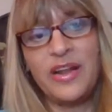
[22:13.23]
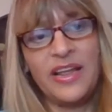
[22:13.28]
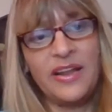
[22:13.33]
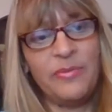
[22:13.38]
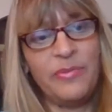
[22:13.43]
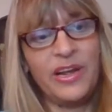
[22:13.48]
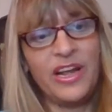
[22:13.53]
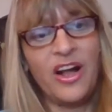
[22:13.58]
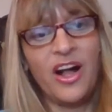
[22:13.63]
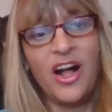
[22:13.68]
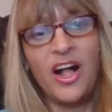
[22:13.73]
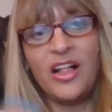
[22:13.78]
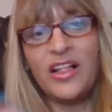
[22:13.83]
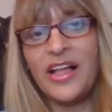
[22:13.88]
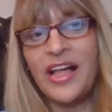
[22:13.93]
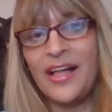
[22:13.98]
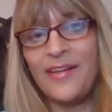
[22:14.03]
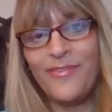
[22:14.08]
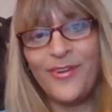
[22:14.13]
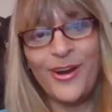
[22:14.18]
And we all
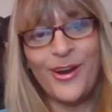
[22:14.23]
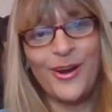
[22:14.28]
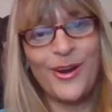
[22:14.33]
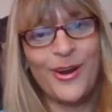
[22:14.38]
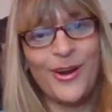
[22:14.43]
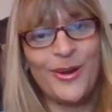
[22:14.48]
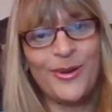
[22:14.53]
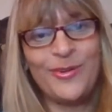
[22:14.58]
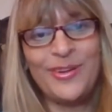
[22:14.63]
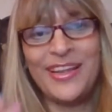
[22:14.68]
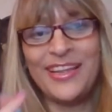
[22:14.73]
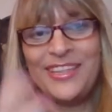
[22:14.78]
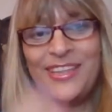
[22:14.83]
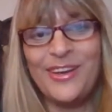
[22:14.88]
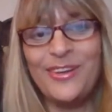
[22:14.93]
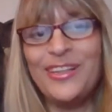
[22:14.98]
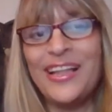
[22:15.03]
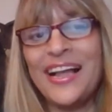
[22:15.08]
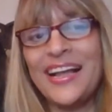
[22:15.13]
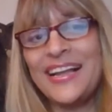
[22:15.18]
have heard
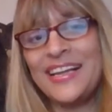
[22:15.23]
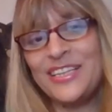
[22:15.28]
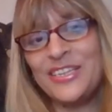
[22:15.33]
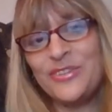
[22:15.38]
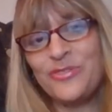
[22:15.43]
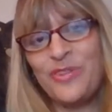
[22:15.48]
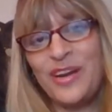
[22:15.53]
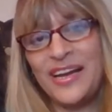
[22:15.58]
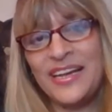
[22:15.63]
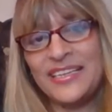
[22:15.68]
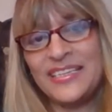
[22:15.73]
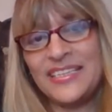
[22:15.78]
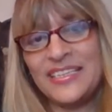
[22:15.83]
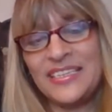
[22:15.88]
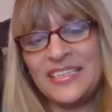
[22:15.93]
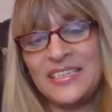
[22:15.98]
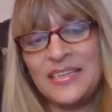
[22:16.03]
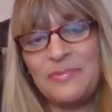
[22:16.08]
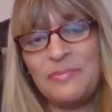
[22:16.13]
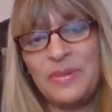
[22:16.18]
know, like, and
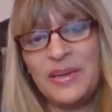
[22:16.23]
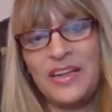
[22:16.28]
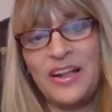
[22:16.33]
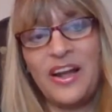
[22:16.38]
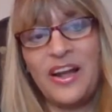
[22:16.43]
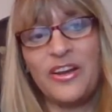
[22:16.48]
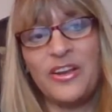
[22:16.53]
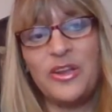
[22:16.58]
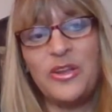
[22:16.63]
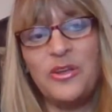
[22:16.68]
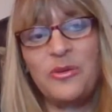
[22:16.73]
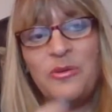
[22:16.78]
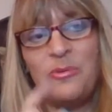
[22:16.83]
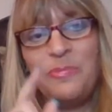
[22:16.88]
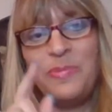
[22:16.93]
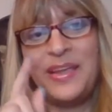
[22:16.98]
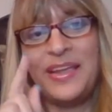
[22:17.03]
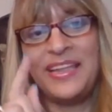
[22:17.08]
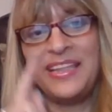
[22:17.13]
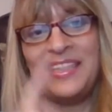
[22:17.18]
trust, but are you
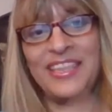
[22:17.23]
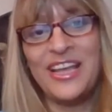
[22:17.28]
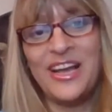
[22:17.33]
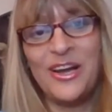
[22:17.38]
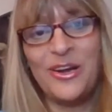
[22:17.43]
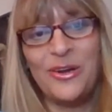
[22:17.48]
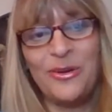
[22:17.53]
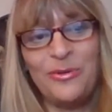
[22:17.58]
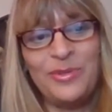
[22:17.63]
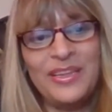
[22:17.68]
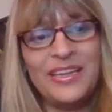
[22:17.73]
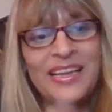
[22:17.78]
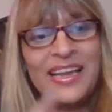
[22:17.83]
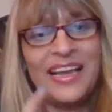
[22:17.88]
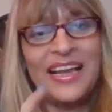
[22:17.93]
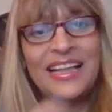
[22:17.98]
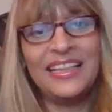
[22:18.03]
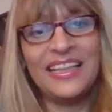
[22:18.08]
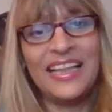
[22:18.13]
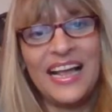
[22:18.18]
being known,
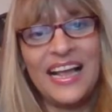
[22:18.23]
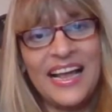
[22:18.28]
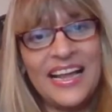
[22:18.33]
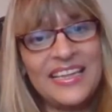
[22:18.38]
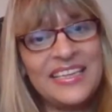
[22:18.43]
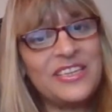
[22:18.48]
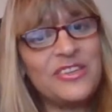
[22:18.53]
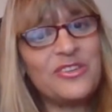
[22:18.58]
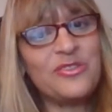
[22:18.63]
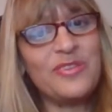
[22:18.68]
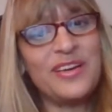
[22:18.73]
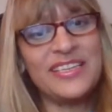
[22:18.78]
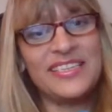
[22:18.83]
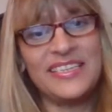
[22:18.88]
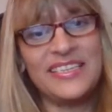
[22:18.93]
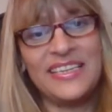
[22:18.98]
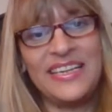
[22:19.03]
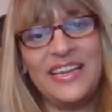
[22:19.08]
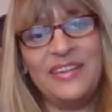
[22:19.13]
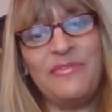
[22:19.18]
liked,
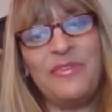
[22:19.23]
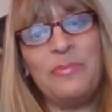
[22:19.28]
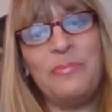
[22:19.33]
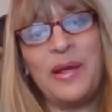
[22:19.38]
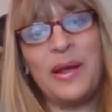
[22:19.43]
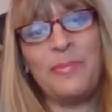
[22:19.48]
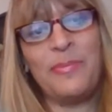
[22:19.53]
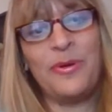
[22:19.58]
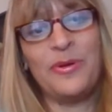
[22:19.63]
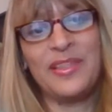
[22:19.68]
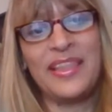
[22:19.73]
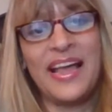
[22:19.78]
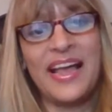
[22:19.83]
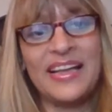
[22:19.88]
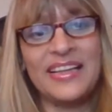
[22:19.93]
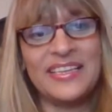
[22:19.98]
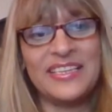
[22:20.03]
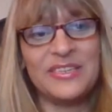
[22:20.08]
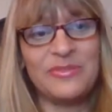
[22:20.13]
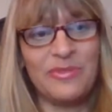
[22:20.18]
trusted, and remembered?
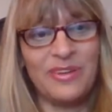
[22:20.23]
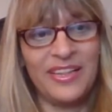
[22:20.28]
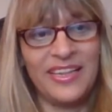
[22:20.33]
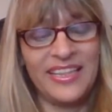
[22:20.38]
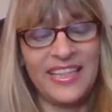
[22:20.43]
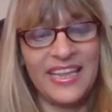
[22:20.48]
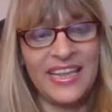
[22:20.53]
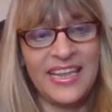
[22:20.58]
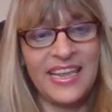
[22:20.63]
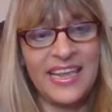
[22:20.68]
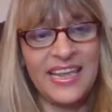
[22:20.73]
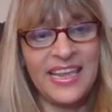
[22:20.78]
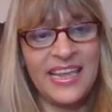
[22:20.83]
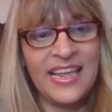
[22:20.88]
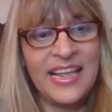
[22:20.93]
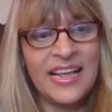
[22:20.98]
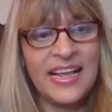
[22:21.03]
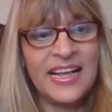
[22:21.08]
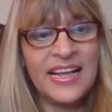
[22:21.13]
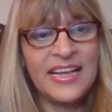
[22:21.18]
That is really the
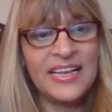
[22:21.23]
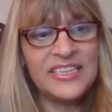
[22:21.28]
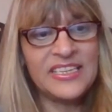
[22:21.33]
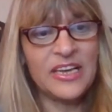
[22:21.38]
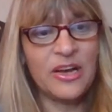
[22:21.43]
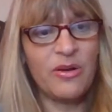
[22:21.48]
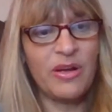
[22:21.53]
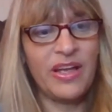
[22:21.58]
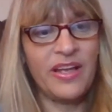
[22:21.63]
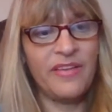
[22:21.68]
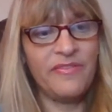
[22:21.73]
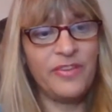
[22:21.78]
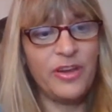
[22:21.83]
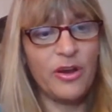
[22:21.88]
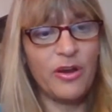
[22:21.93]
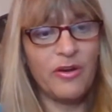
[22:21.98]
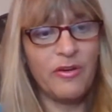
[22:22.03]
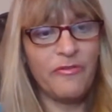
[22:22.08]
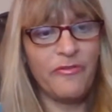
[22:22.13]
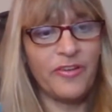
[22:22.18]
key. So if
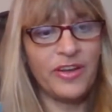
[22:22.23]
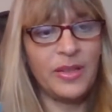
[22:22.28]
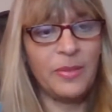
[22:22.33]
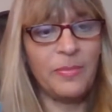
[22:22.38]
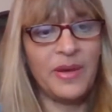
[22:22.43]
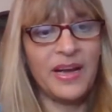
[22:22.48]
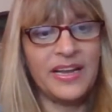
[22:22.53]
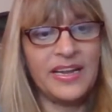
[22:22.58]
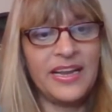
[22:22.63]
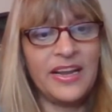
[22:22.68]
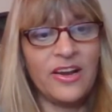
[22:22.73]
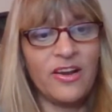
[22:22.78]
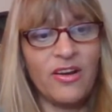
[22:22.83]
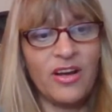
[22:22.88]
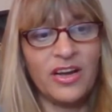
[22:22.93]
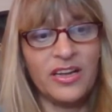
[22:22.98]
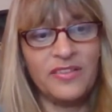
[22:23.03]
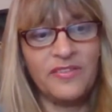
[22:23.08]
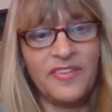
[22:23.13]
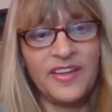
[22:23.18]
you're a friend of mine here
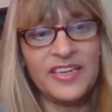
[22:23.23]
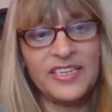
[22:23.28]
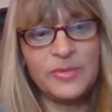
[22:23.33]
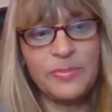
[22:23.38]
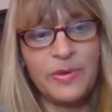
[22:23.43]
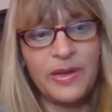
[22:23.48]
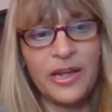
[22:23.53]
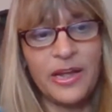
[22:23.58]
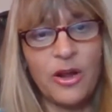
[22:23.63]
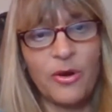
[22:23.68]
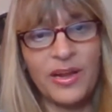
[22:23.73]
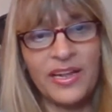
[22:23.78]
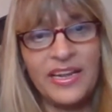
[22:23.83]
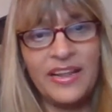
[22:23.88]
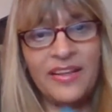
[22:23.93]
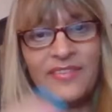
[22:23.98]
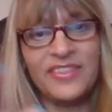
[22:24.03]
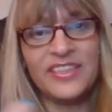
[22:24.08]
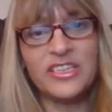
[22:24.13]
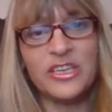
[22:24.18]
on Facebook or
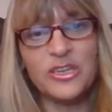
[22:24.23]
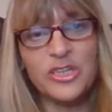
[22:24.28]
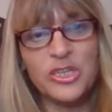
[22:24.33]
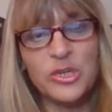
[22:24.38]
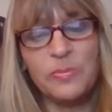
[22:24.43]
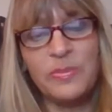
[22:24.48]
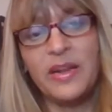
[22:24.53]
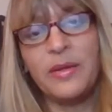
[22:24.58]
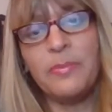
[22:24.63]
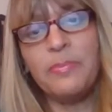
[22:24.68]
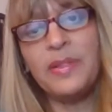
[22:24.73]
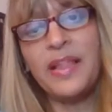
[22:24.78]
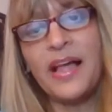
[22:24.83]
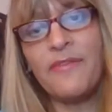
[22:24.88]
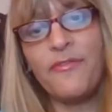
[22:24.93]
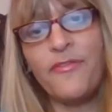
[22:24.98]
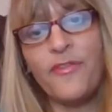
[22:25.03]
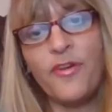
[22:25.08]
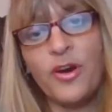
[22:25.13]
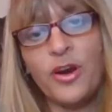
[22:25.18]
any of the social media
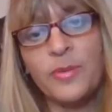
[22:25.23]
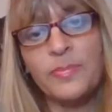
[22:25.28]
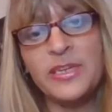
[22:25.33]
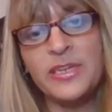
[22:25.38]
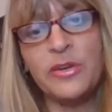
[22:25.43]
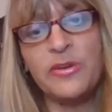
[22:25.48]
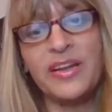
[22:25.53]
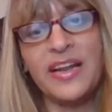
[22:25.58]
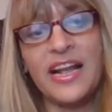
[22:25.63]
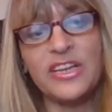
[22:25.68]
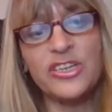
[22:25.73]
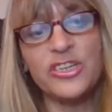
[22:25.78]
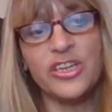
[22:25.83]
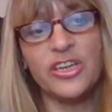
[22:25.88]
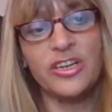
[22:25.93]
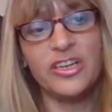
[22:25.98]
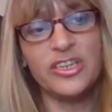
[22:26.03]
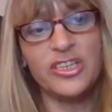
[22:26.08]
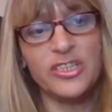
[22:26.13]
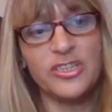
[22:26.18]
platforms, you could actually
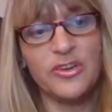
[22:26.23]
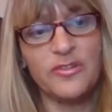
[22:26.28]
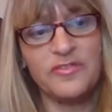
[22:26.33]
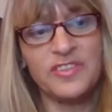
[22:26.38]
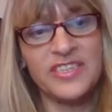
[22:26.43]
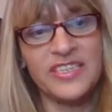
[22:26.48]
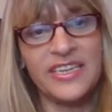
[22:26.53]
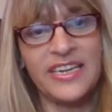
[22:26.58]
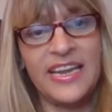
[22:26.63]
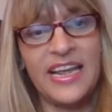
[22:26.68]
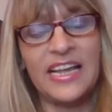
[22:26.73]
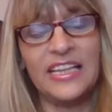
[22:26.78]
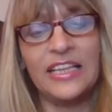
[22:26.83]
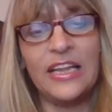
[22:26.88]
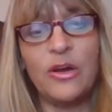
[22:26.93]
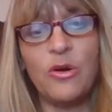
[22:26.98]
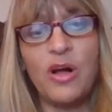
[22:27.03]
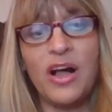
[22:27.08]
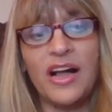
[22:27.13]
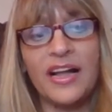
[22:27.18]
go to
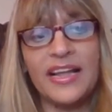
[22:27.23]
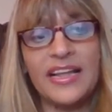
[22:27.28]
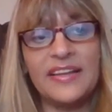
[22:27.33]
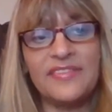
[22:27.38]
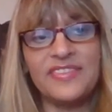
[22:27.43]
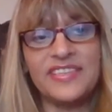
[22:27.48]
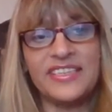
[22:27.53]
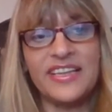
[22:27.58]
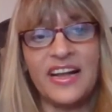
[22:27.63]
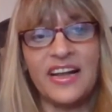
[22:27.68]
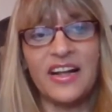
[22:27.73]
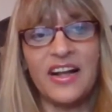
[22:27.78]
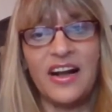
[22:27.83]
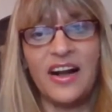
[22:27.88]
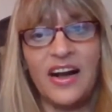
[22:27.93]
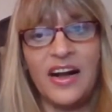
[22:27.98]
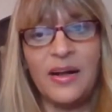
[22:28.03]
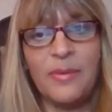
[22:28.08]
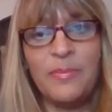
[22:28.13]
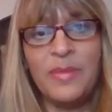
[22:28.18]

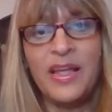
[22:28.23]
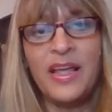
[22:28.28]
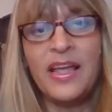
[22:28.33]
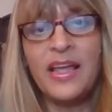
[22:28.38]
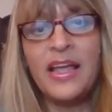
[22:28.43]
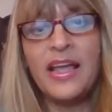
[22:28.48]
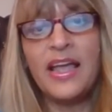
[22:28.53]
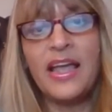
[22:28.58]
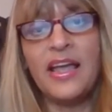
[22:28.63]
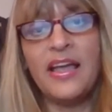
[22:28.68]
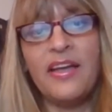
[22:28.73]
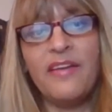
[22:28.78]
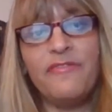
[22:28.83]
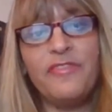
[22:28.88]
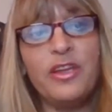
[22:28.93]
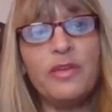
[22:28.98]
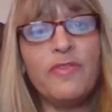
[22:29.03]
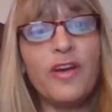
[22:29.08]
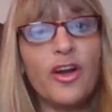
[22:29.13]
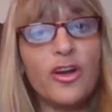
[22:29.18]
surfcityalohagifts.com.
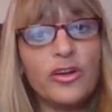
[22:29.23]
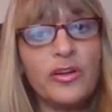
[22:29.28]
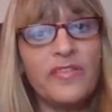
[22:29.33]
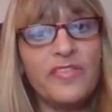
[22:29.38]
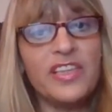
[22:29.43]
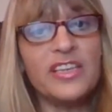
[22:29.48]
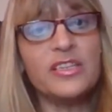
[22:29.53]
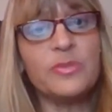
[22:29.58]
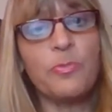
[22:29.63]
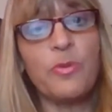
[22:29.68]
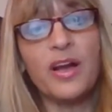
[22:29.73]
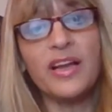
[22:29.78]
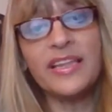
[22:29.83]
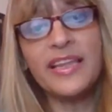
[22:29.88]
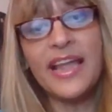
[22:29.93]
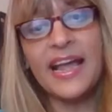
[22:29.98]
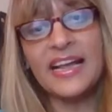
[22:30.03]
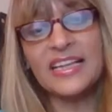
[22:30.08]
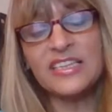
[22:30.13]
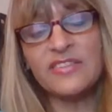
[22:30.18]
If you've heard of this
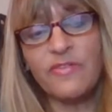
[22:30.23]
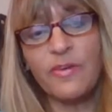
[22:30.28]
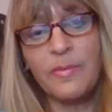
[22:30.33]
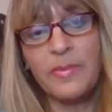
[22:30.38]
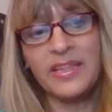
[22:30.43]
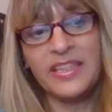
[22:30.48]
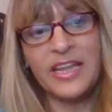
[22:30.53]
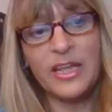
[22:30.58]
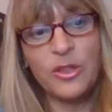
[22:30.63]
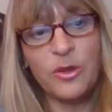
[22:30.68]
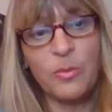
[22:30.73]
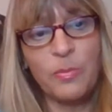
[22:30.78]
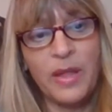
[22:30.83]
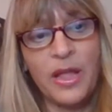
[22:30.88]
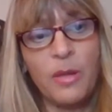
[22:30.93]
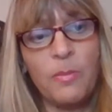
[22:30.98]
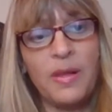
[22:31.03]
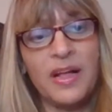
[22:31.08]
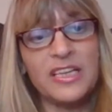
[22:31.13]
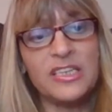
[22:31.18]
broadcast from another
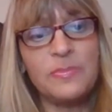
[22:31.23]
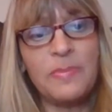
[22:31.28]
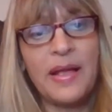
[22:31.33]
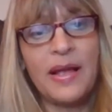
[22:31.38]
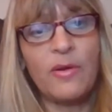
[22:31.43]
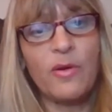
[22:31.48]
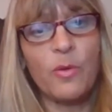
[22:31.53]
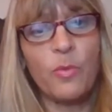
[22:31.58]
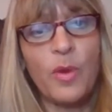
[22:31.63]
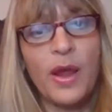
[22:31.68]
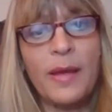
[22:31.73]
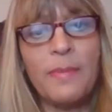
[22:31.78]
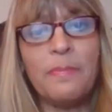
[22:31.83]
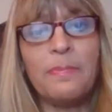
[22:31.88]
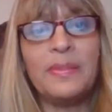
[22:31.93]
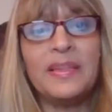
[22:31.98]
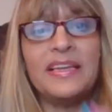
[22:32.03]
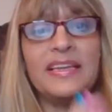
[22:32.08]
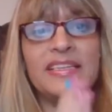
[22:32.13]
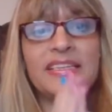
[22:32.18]
Mailbox Power rep,
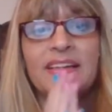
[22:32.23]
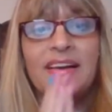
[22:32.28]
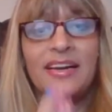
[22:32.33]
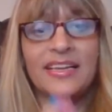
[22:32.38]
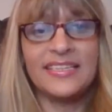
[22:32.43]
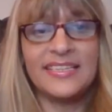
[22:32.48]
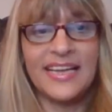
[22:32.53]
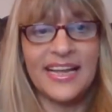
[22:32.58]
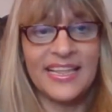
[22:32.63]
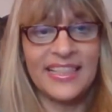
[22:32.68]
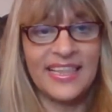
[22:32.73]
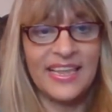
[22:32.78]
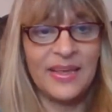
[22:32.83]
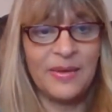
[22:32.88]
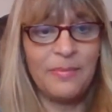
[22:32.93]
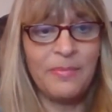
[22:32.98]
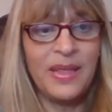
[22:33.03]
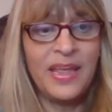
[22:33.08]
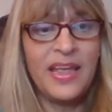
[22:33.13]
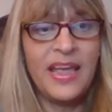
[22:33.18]
please contact
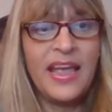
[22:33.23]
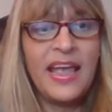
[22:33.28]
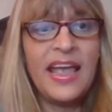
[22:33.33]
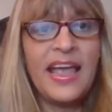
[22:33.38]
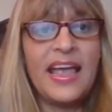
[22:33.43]
them.